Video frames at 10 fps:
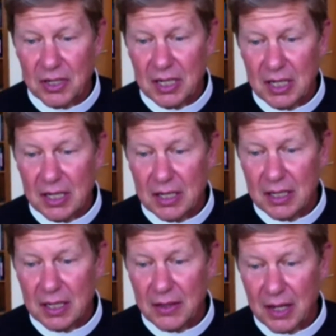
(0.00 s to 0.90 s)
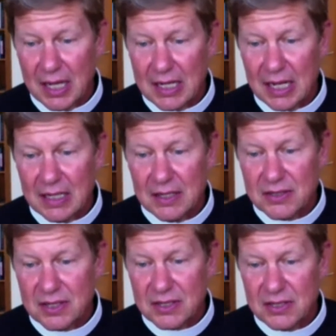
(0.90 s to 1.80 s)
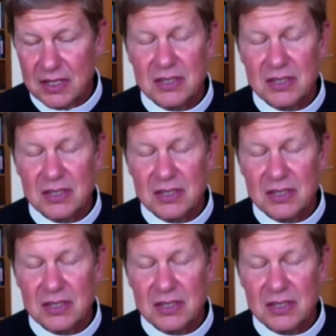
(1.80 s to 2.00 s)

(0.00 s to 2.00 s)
in the late 1960s